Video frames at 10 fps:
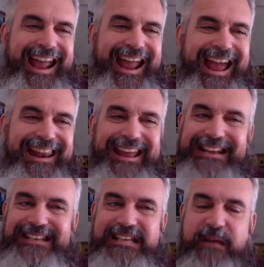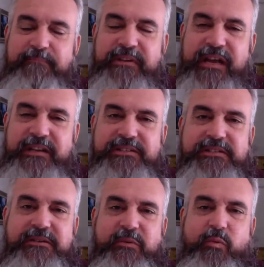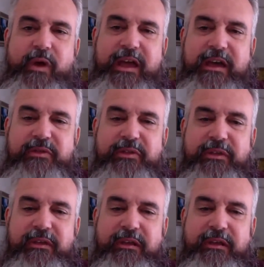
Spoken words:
and they tempt us with